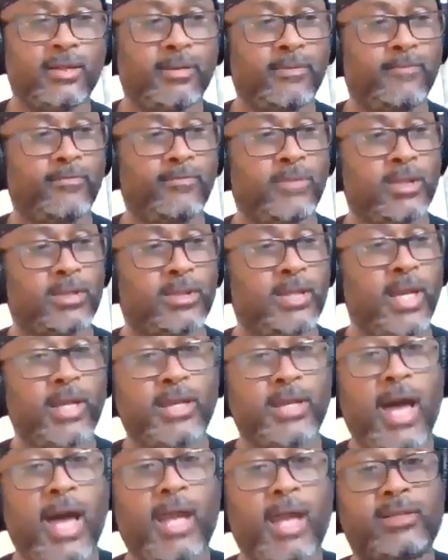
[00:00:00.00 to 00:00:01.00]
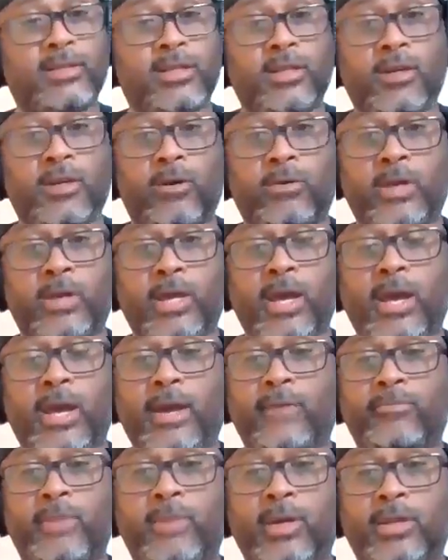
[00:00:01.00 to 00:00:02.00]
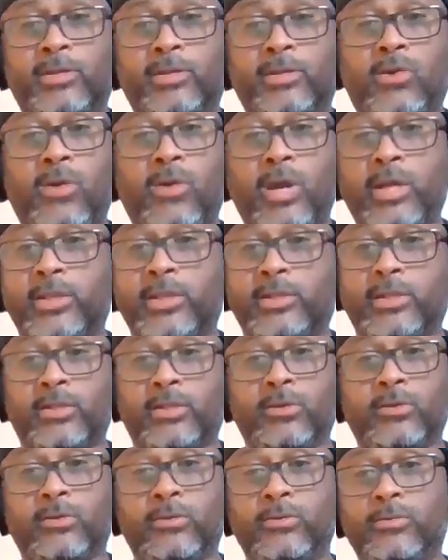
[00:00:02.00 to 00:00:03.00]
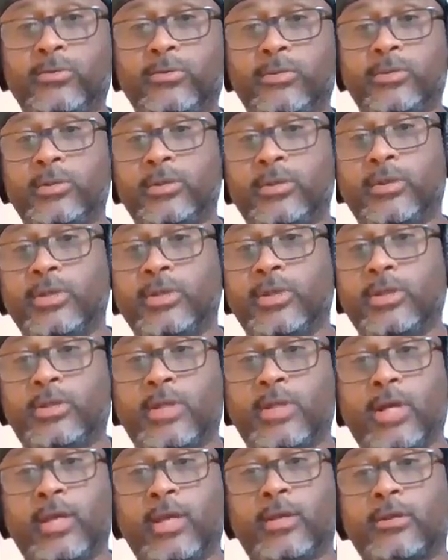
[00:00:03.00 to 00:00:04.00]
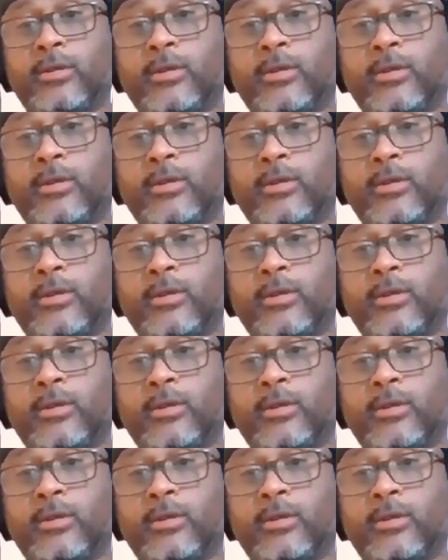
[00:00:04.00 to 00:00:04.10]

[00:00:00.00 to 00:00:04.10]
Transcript: The technology though they have, man, is crazy, dude. It's like,